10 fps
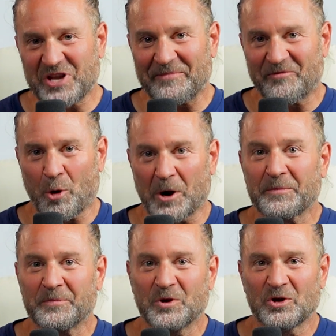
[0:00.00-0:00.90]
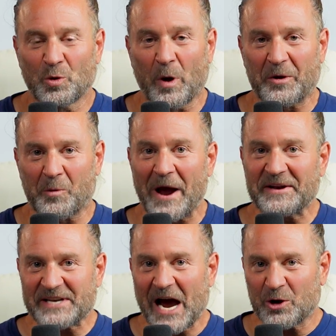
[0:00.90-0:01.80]
step four, you want to
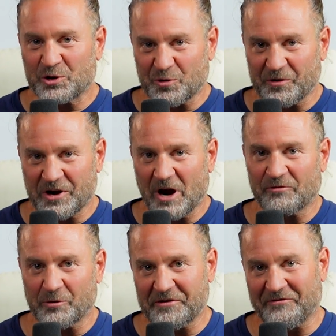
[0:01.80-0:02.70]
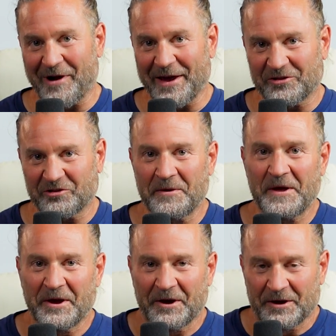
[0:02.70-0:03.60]
write down your recovery phrase.
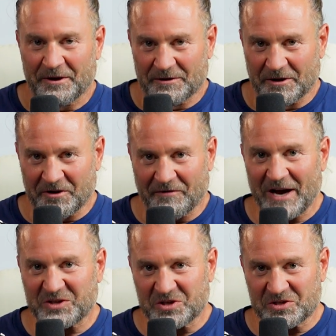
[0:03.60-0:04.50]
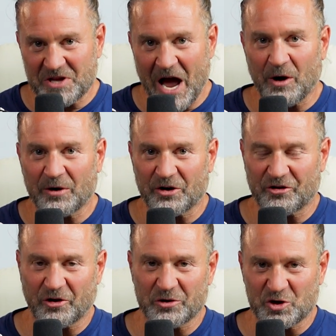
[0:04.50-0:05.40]
The device is now going to
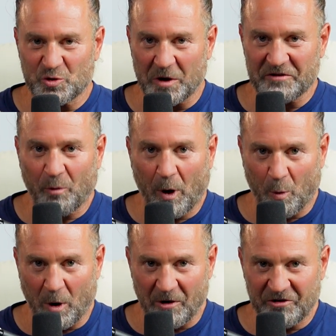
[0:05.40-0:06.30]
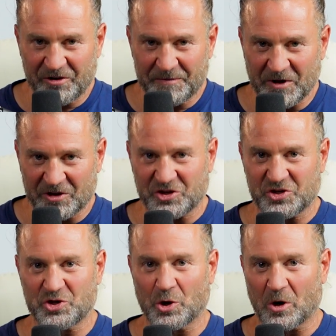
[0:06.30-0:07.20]
show you 24 words. This
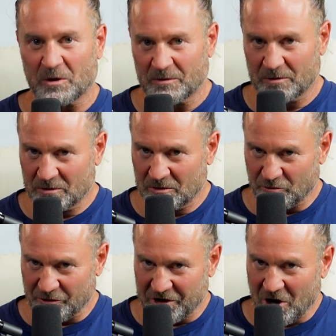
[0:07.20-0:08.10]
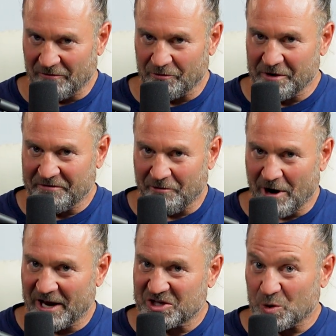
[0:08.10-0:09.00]
is your recovery
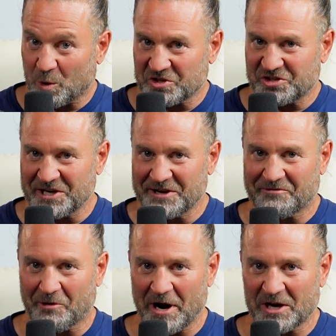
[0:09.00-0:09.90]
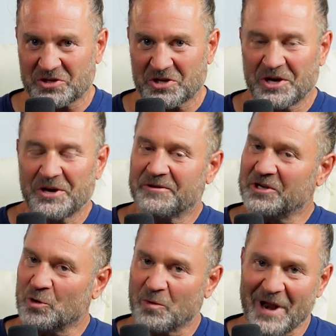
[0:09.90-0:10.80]
phrase or seed phrase
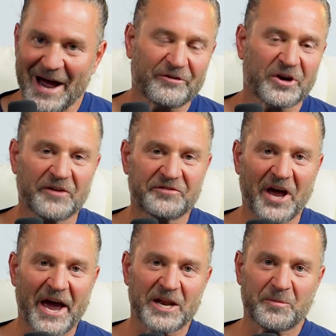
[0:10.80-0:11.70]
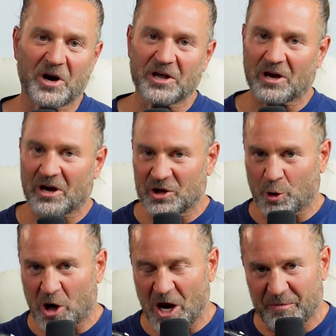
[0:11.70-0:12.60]
that you never give to anybody and
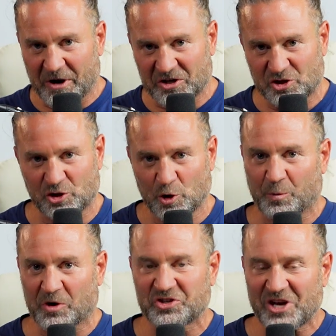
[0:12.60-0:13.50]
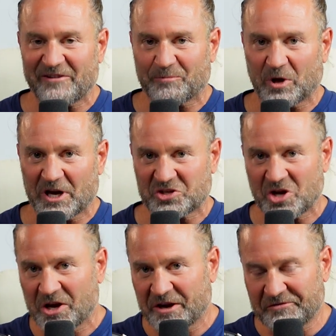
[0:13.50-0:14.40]
you keep in a super safe place.
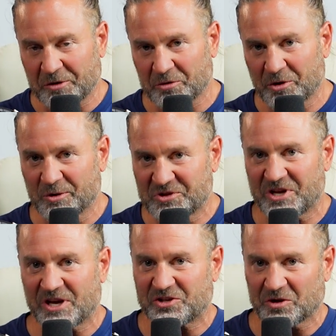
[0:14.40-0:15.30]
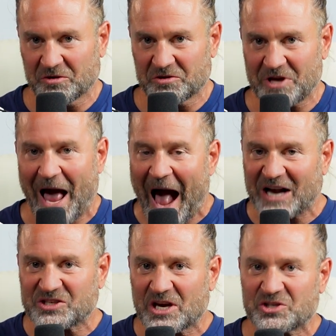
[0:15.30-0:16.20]
If you lose this, you lose
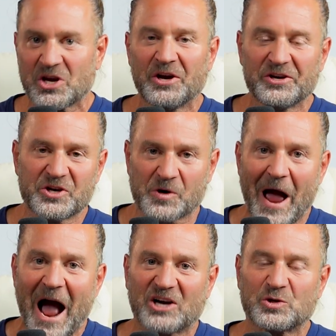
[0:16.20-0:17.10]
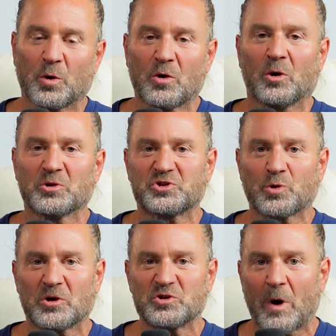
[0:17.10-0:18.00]
access to your actual cold
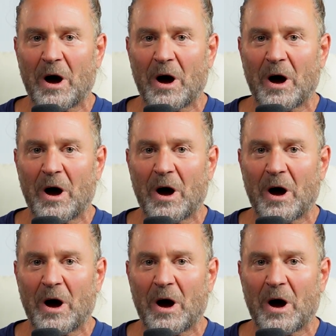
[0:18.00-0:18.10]
storage